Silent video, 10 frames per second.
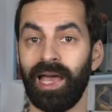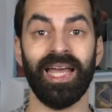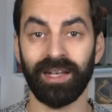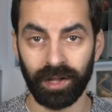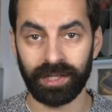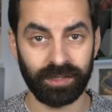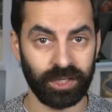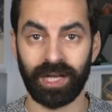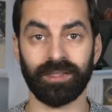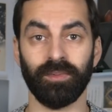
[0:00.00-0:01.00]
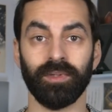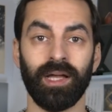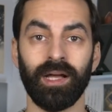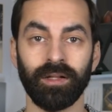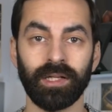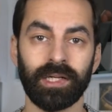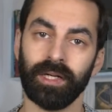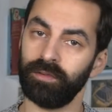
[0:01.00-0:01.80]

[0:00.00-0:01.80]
head lice checks, what the hell,